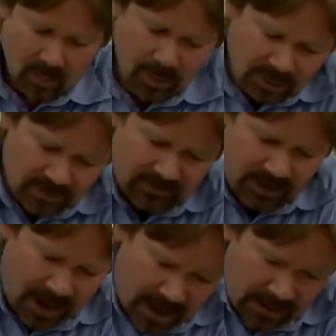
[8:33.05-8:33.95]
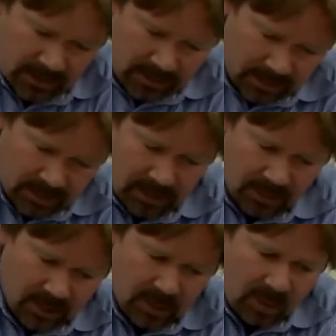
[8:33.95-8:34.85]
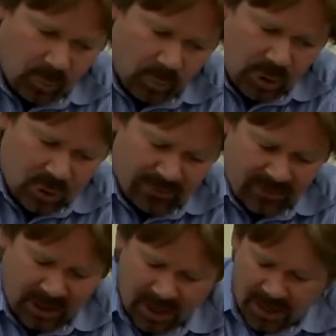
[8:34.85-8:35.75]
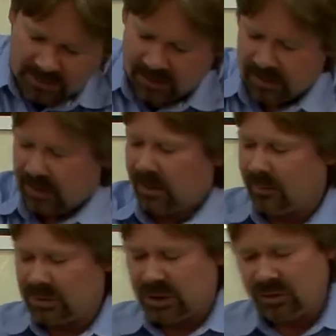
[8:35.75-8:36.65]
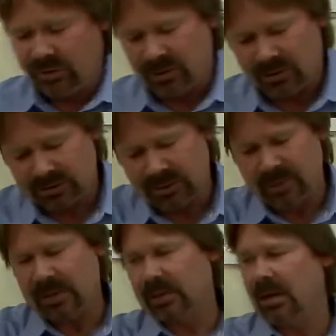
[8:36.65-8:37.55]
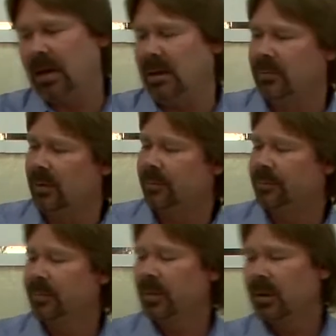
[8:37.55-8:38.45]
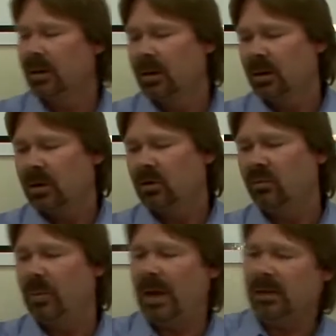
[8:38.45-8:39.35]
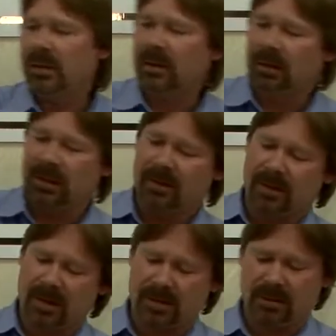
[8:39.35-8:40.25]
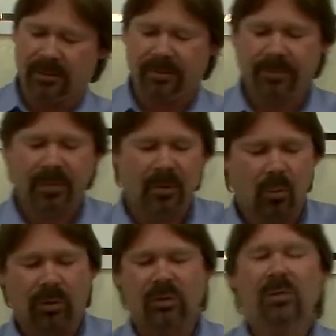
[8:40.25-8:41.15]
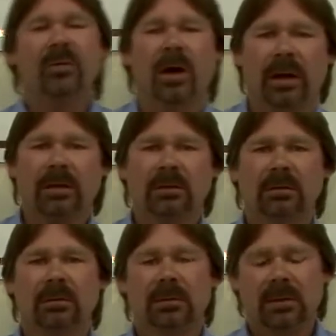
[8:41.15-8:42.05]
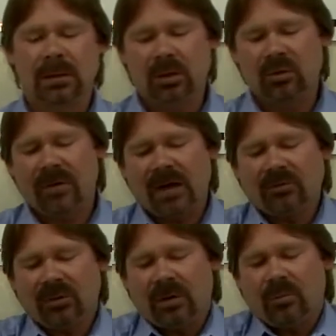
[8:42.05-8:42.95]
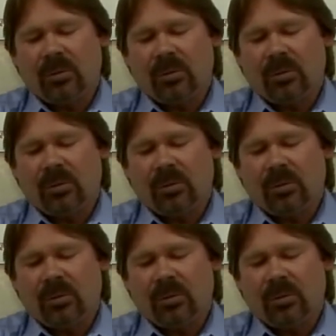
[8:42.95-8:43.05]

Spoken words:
What you've done when you have cut the material to be seamed, you've basically then, once you've cut it, you've actually,